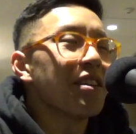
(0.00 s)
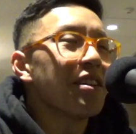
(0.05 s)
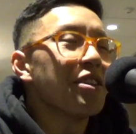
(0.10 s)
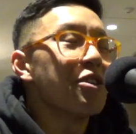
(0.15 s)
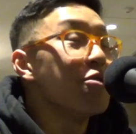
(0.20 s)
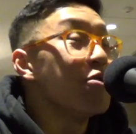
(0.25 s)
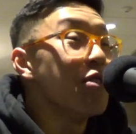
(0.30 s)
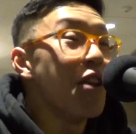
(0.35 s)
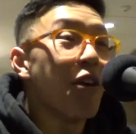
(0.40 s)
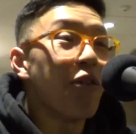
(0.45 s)

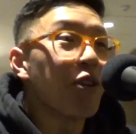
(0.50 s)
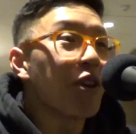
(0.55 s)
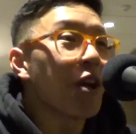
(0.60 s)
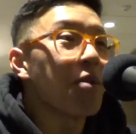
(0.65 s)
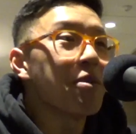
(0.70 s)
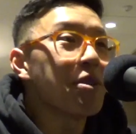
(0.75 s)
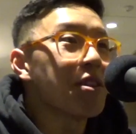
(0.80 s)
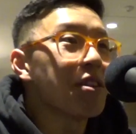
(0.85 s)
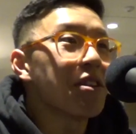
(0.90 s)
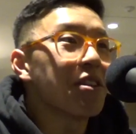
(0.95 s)
You never
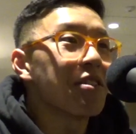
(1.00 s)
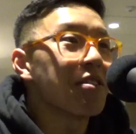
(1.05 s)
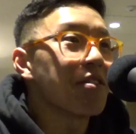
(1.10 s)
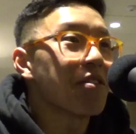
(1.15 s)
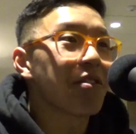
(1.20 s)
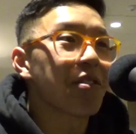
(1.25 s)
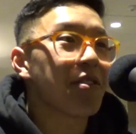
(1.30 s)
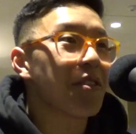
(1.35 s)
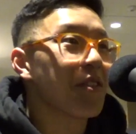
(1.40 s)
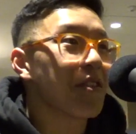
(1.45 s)
come to
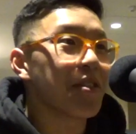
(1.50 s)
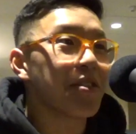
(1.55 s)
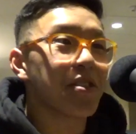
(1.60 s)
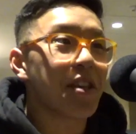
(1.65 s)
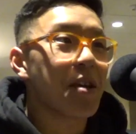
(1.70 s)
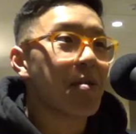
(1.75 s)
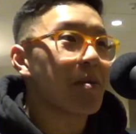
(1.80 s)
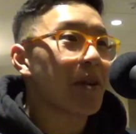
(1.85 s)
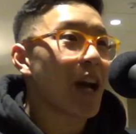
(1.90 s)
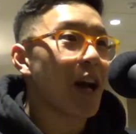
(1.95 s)
the
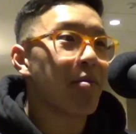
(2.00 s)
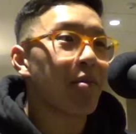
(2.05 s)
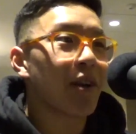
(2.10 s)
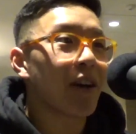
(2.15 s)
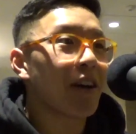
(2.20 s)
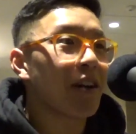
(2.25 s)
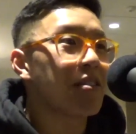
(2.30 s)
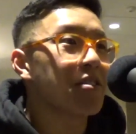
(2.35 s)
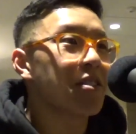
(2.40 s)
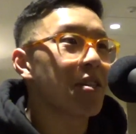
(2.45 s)
same common
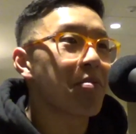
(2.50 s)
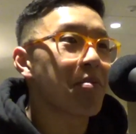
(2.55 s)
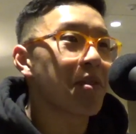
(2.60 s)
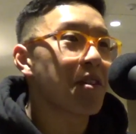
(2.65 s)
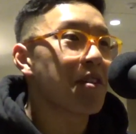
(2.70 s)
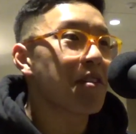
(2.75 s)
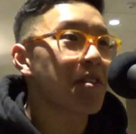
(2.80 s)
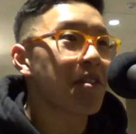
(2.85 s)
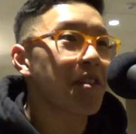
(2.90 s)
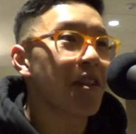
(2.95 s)
ground on
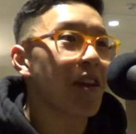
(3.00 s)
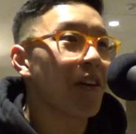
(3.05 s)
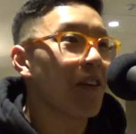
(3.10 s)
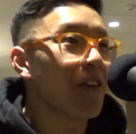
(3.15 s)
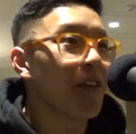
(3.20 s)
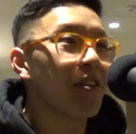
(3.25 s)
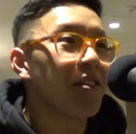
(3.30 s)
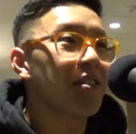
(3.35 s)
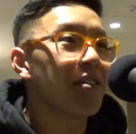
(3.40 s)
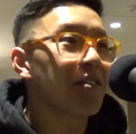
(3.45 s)
something at
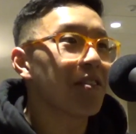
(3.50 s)
all?